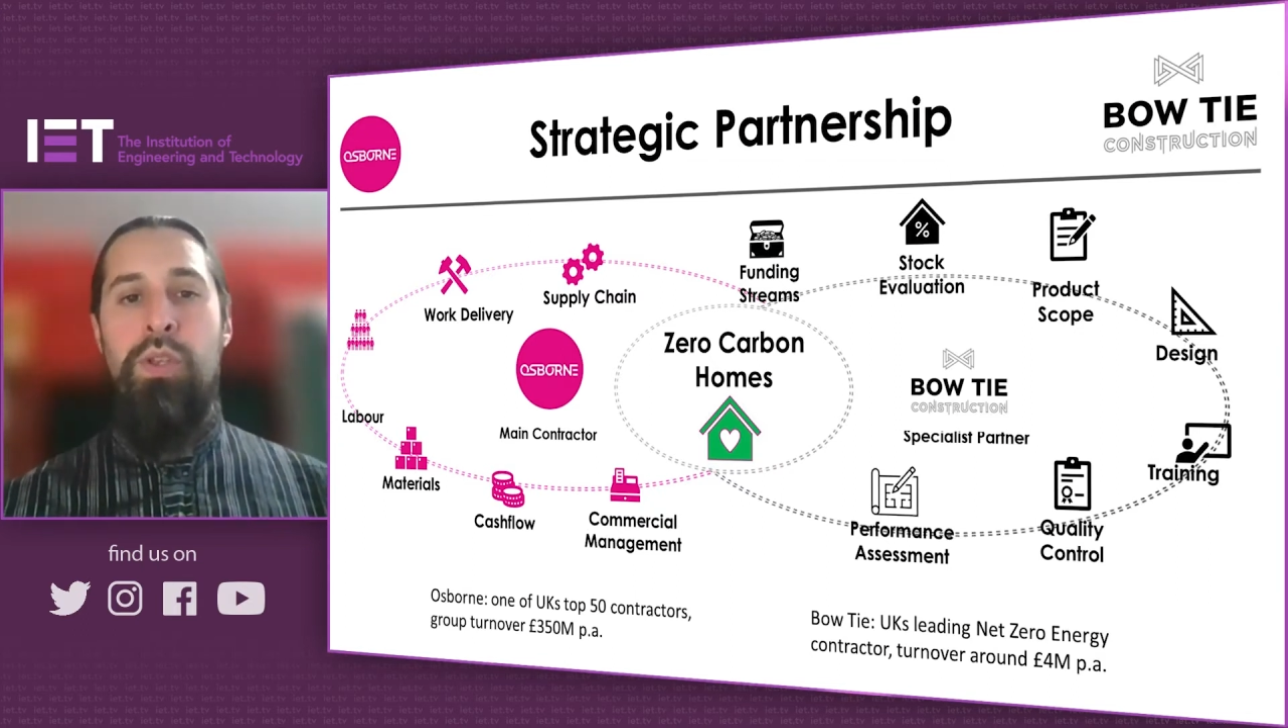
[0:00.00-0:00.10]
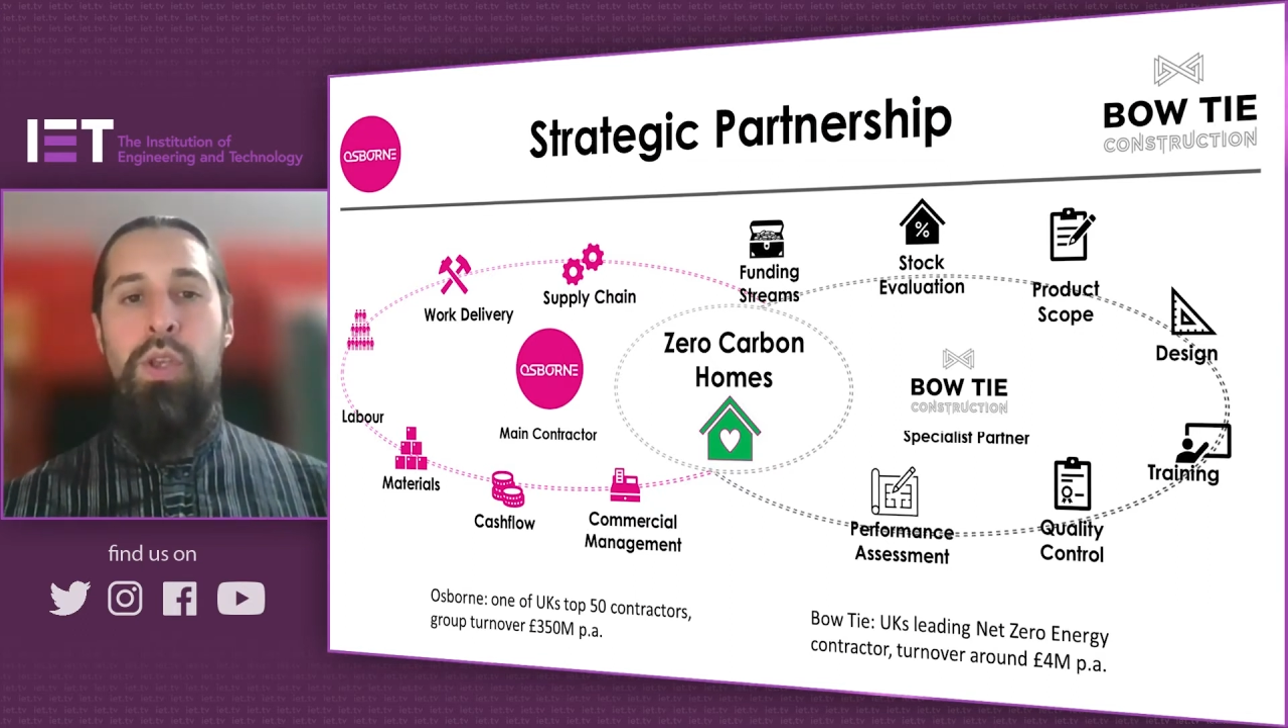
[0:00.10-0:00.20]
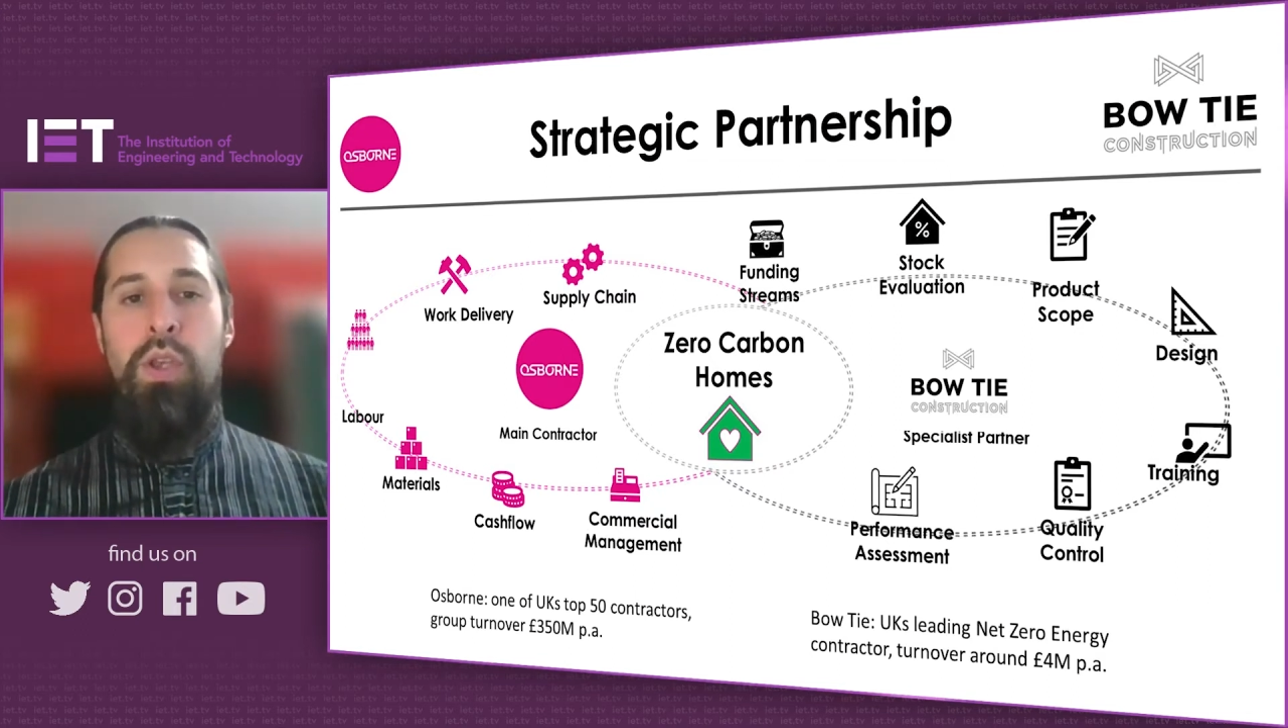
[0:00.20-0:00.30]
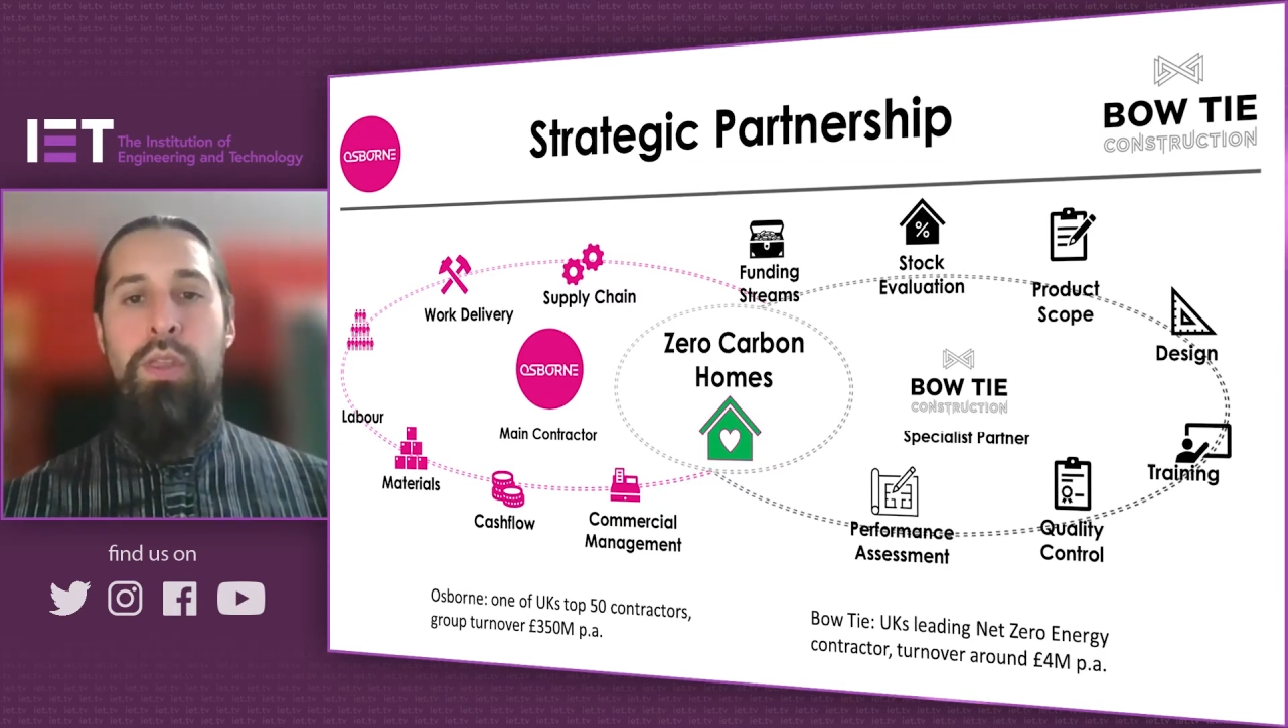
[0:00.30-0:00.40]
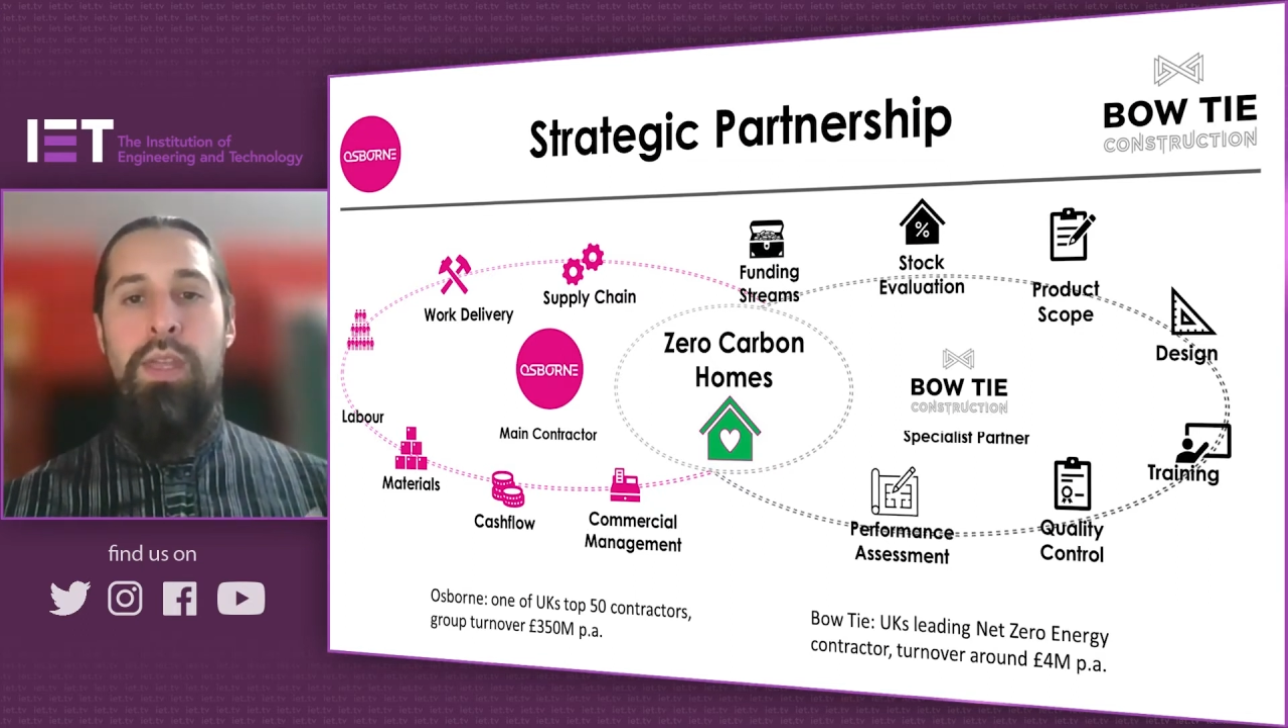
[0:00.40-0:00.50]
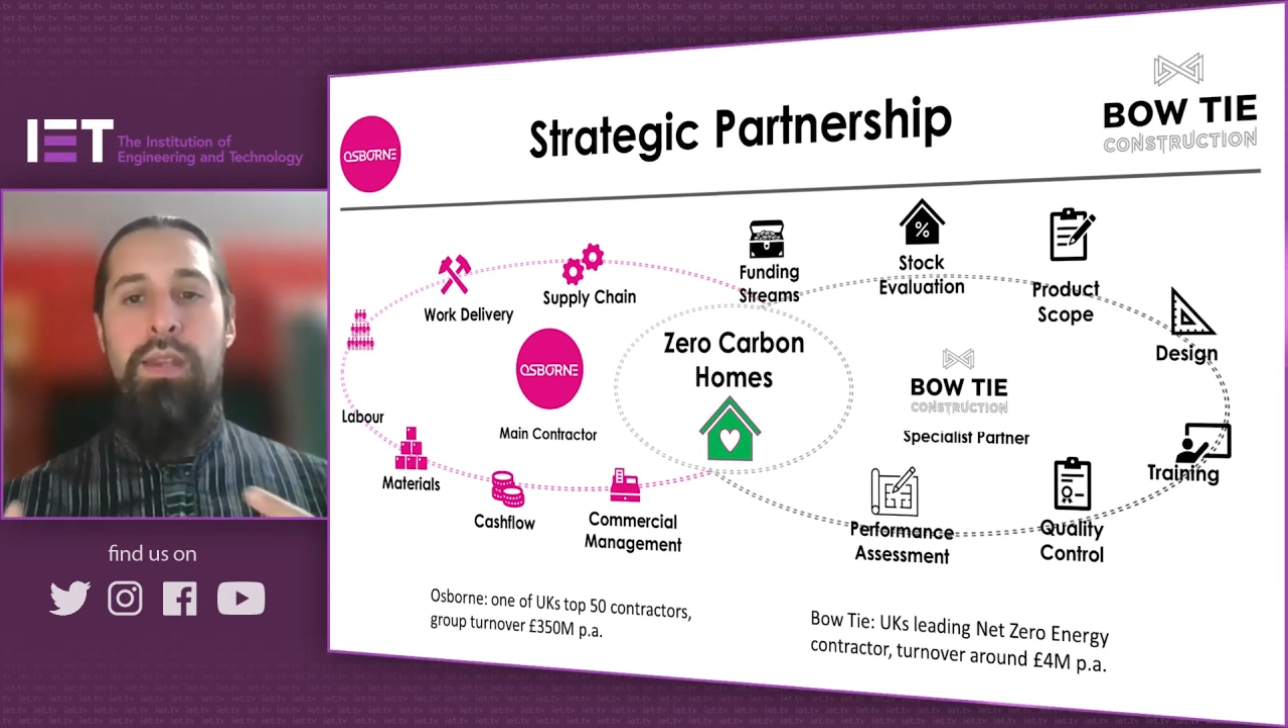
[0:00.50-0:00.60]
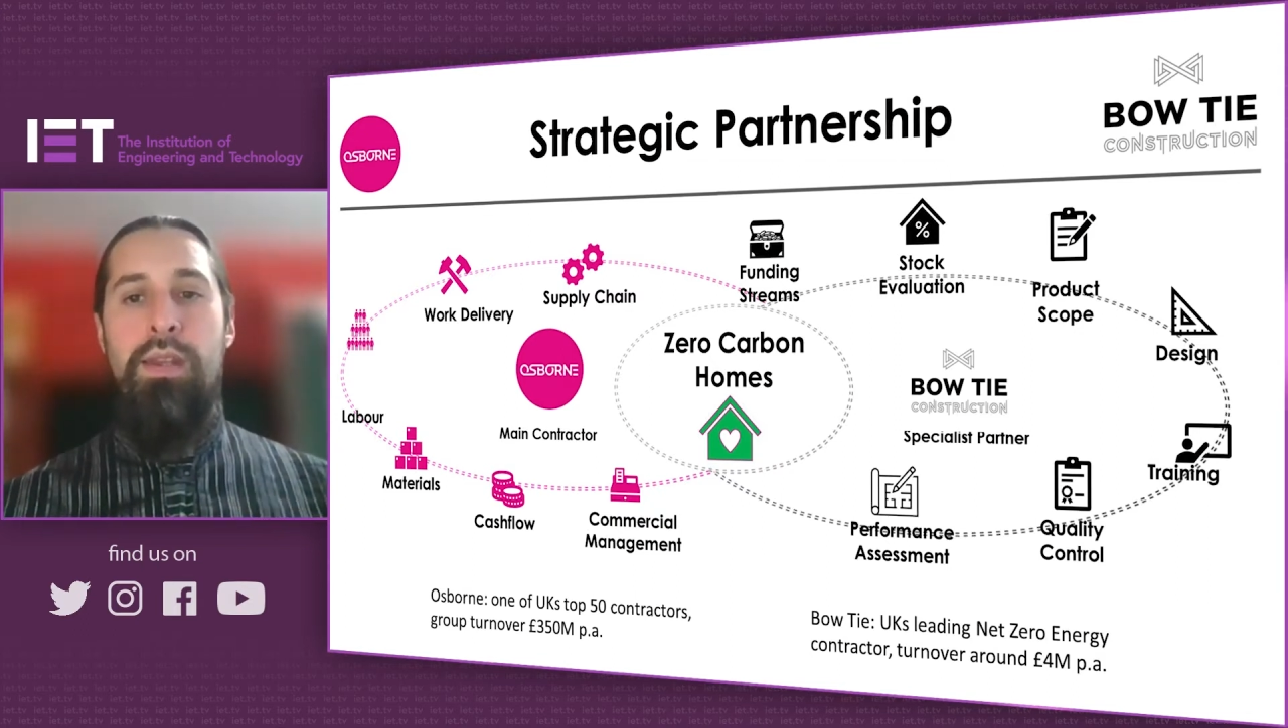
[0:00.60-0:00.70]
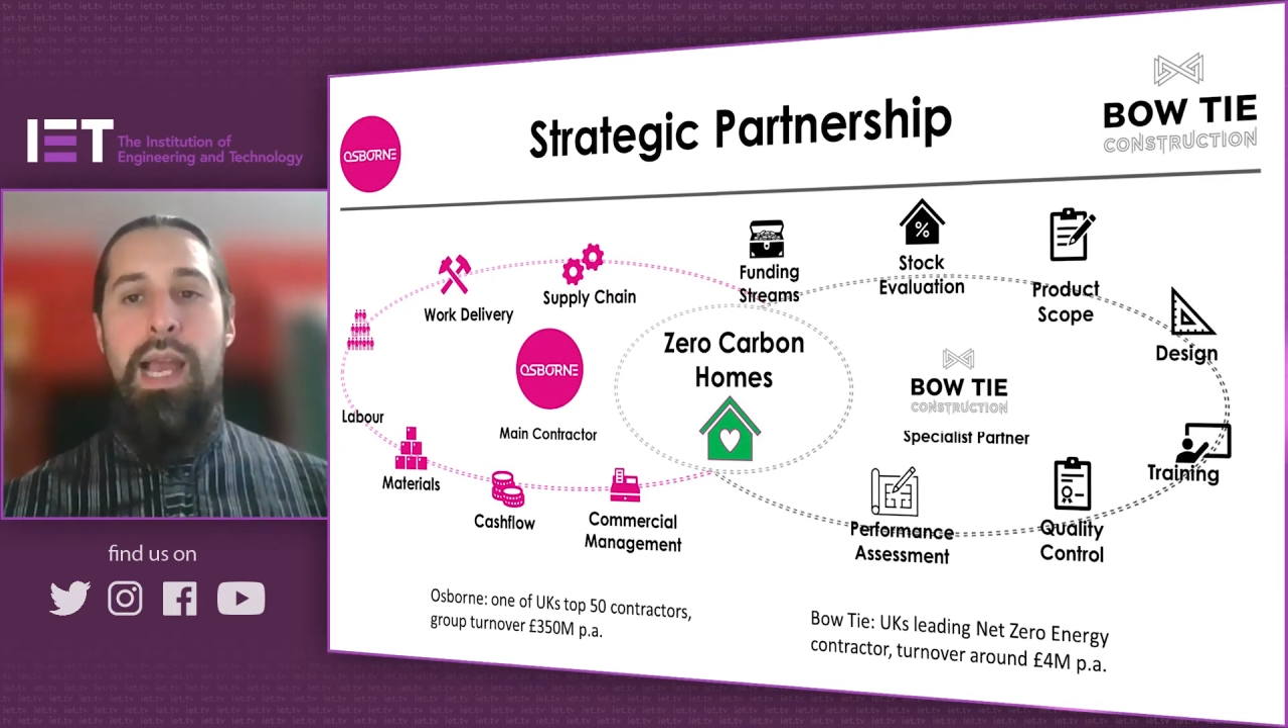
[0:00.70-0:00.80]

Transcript: who can then